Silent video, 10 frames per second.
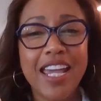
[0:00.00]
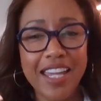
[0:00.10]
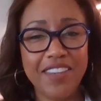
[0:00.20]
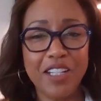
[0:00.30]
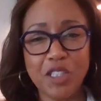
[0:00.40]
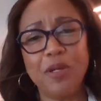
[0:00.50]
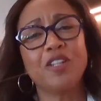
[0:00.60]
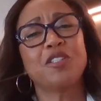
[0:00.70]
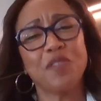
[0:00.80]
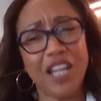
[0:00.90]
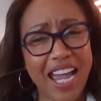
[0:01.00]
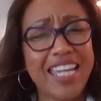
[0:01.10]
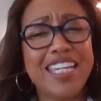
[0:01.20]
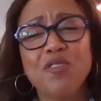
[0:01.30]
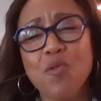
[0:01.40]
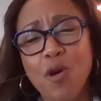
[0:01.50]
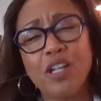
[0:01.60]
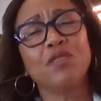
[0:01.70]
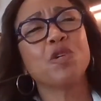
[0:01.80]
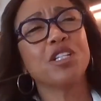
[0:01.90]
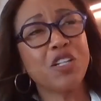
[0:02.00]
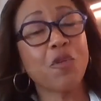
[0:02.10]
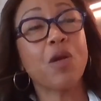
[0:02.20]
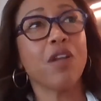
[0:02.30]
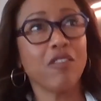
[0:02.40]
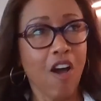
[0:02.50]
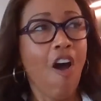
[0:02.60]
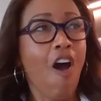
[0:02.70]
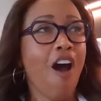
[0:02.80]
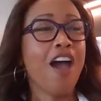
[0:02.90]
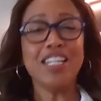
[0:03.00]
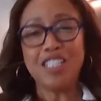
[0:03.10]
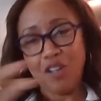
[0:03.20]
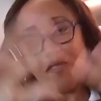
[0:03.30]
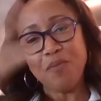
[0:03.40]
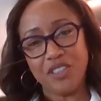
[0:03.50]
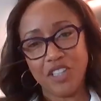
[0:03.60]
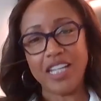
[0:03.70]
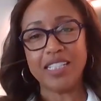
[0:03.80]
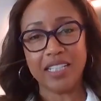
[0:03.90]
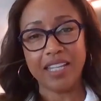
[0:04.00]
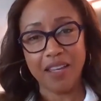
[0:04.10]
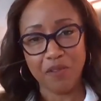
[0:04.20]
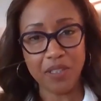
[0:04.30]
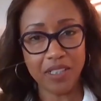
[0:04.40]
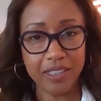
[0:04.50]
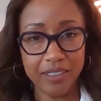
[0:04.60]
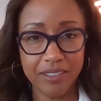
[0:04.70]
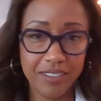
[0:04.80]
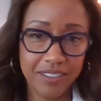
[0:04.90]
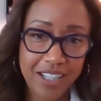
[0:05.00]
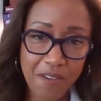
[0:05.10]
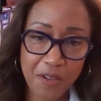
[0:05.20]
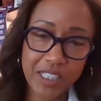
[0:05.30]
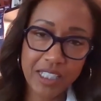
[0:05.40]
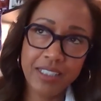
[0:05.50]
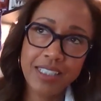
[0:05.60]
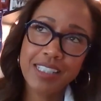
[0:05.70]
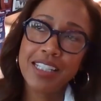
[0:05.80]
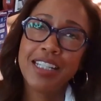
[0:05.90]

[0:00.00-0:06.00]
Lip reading: had that experience of like, I hit one really great one. I was, and so I've been chasing that feeling ever since.